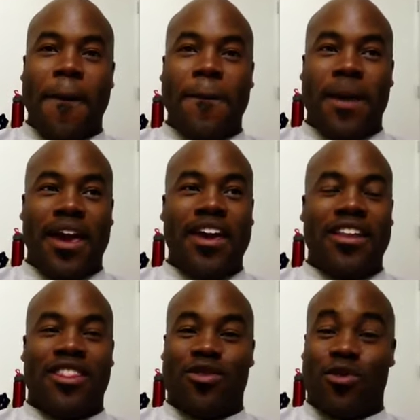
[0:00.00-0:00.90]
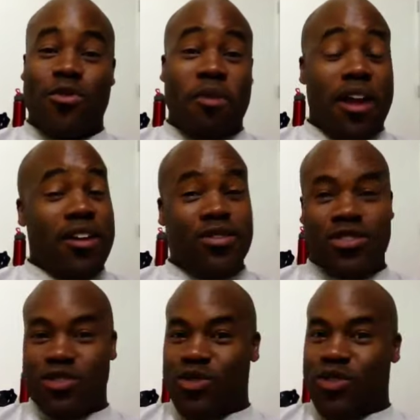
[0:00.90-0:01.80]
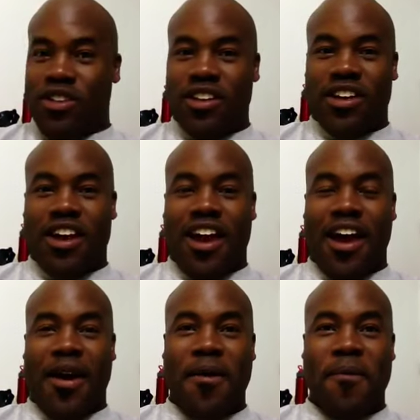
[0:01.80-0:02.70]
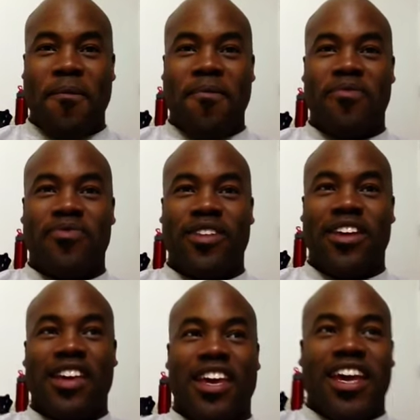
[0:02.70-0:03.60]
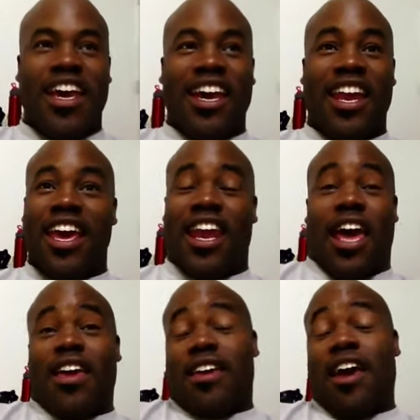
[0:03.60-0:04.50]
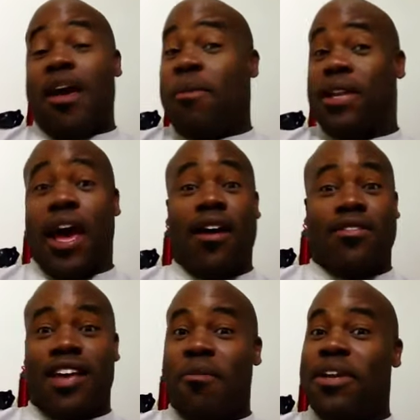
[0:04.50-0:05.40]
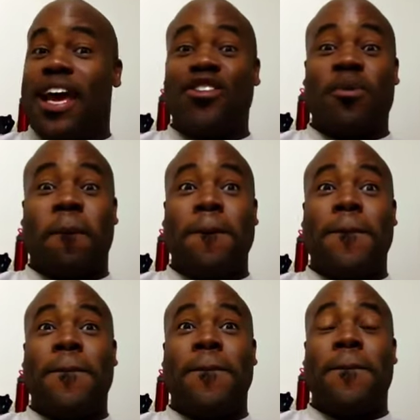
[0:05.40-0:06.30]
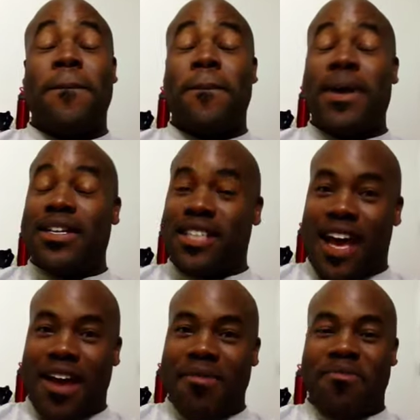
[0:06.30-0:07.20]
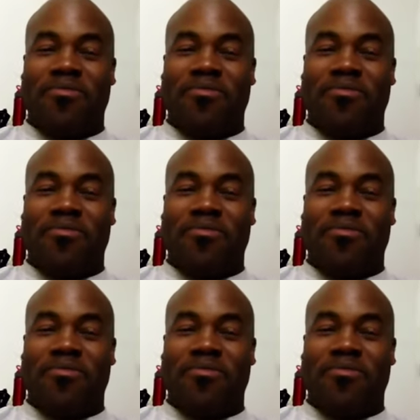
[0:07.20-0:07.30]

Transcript: make it through medical school? And I had my doubts. I had my doubts big time.